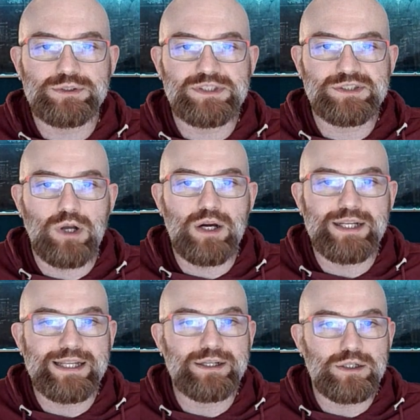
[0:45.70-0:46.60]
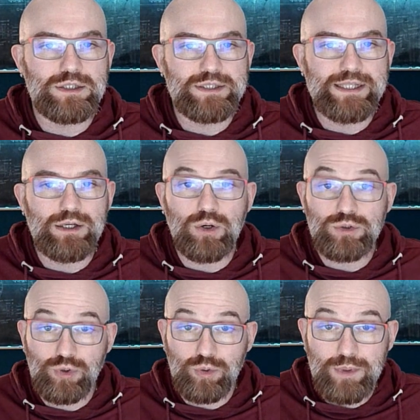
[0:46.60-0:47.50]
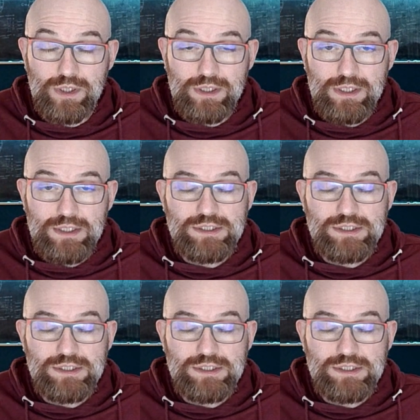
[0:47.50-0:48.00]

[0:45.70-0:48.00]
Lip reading: to start in early October.